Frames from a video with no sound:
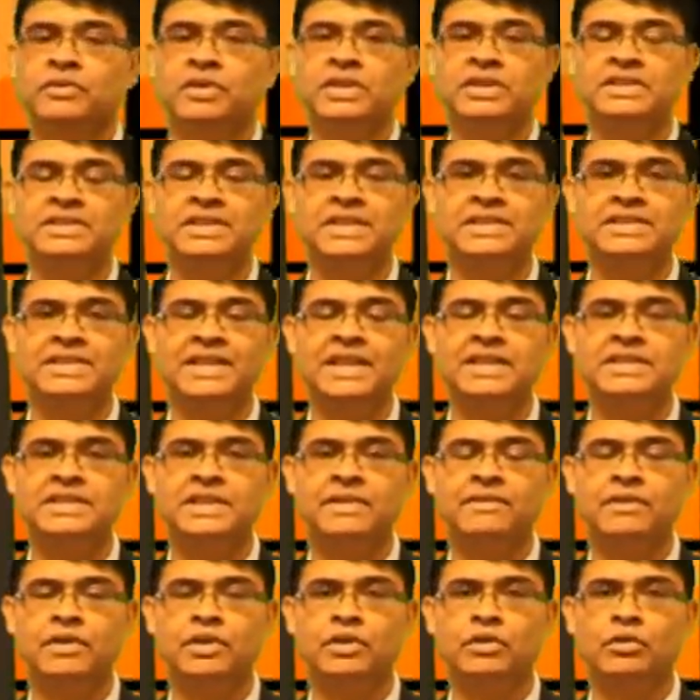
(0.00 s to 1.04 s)

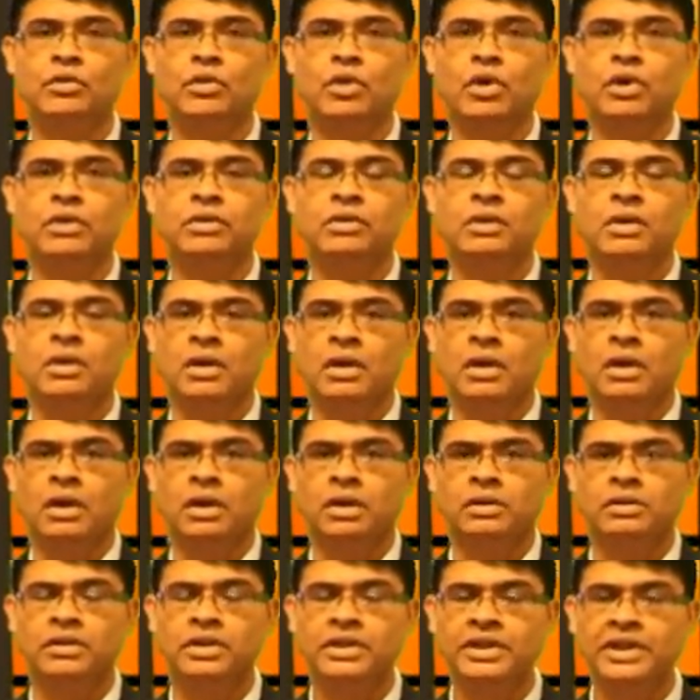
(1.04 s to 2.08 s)
3687 crore.
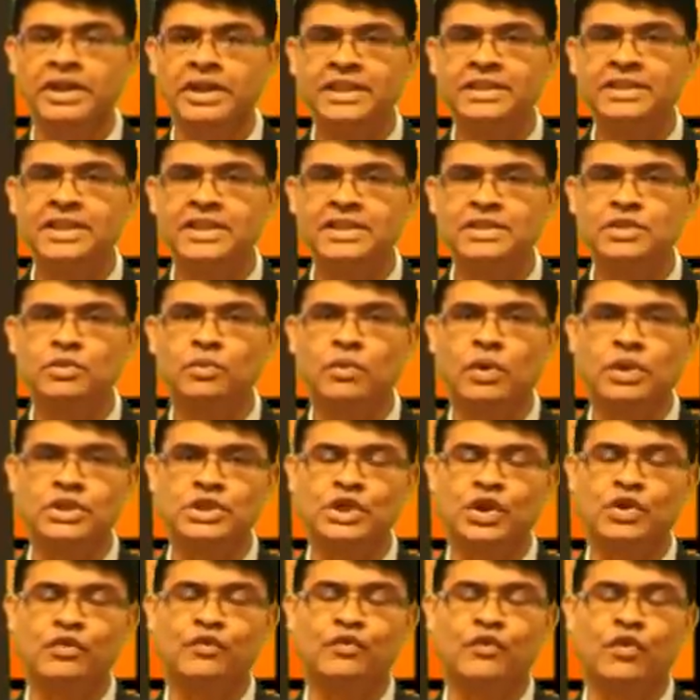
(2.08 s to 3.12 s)
The key things to
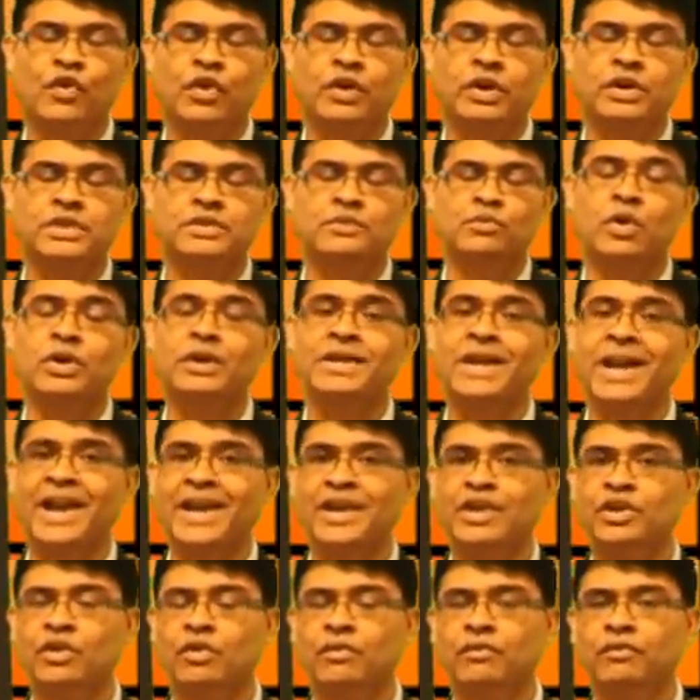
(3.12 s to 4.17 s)
watch out for is what
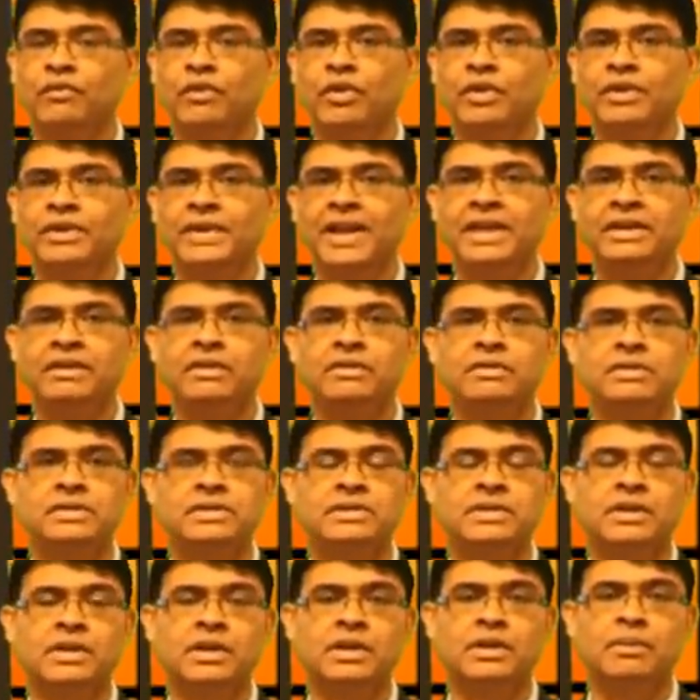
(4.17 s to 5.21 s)
kind of net
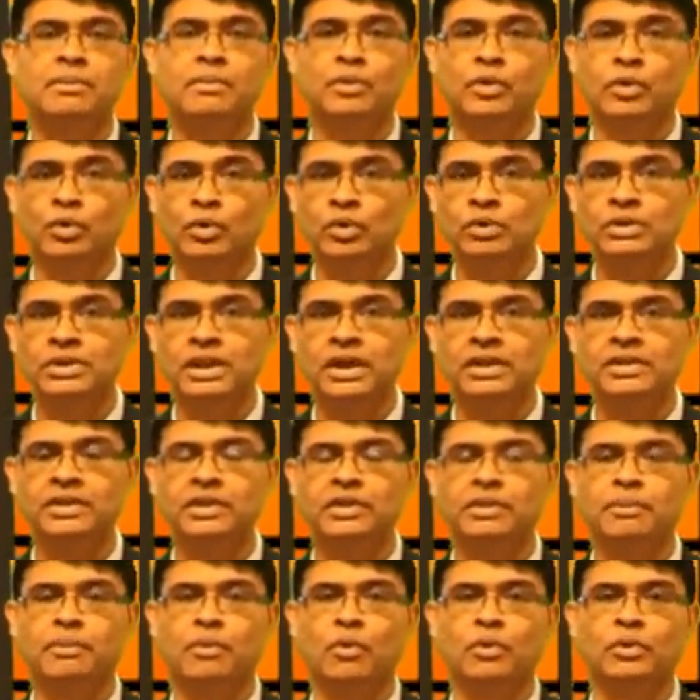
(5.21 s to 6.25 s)
interest income growth are they
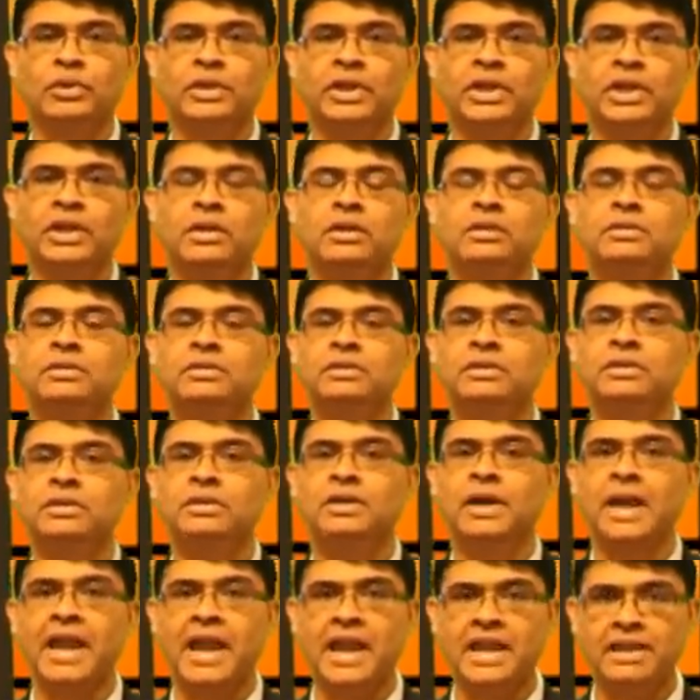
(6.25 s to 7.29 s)
reporting.
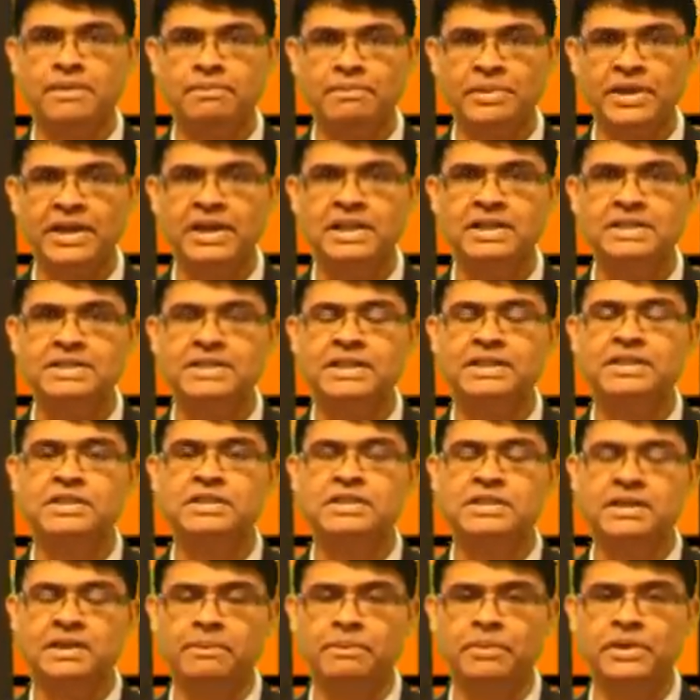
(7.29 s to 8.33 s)
The NPLs and the
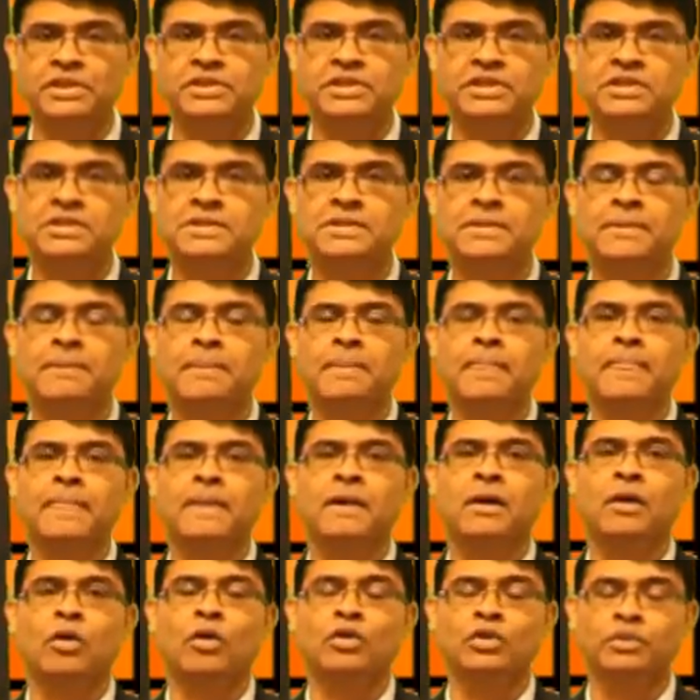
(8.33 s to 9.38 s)
slippages
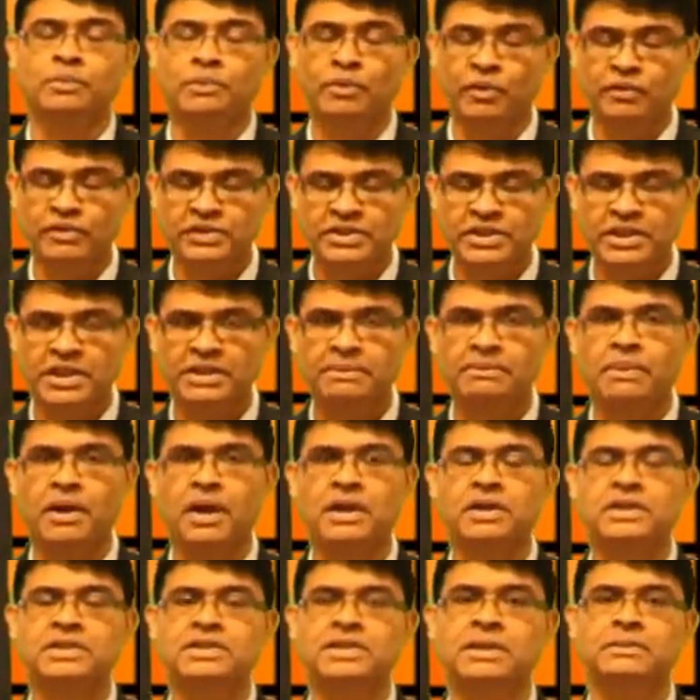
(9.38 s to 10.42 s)
or the provisioning
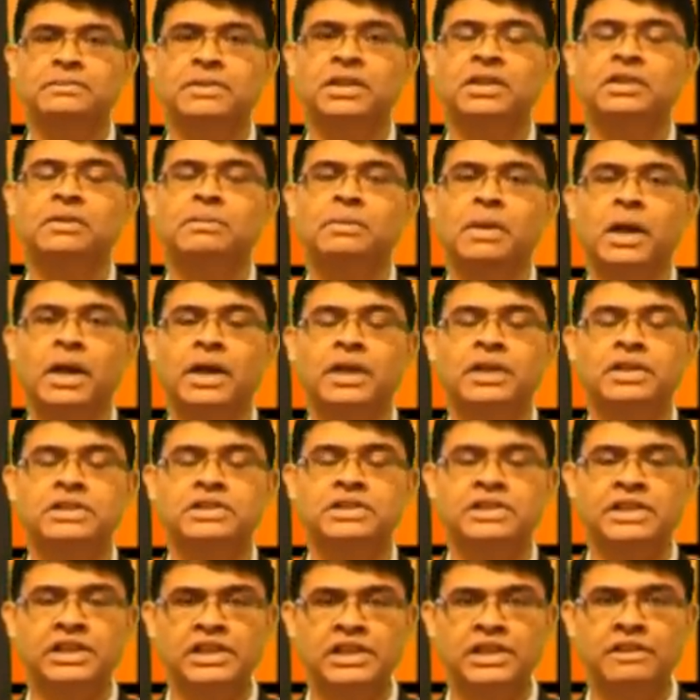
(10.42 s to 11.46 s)
part is something that the market is
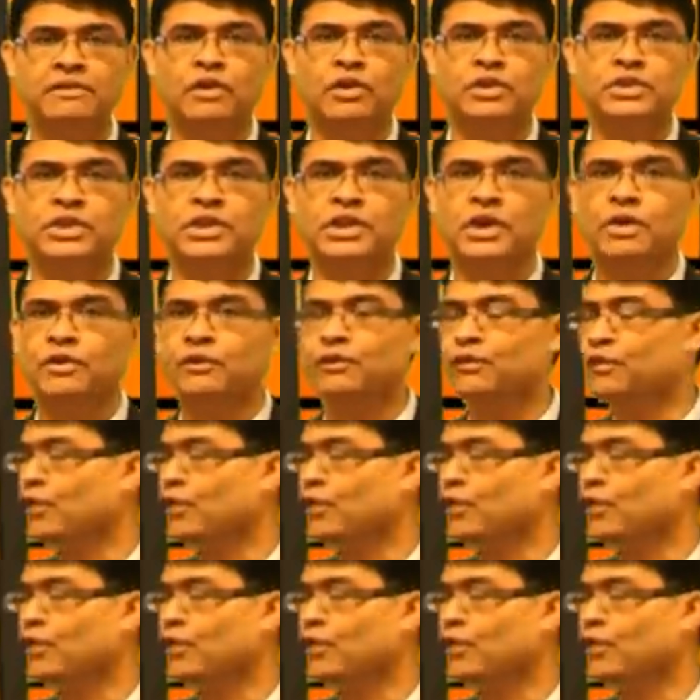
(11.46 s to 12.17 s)
keenly watching out